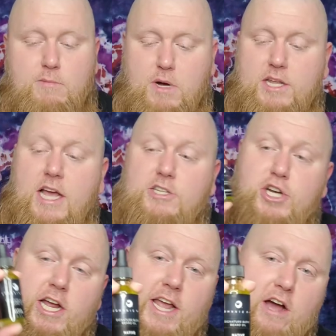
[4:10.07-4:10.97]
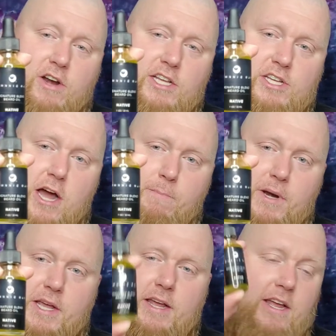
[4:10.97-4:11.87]
But yeah, check out his
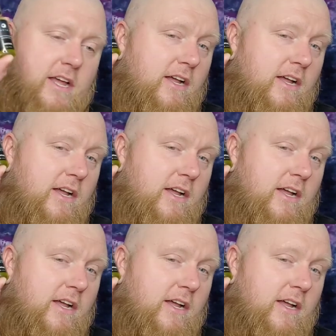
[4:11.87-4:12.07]
company.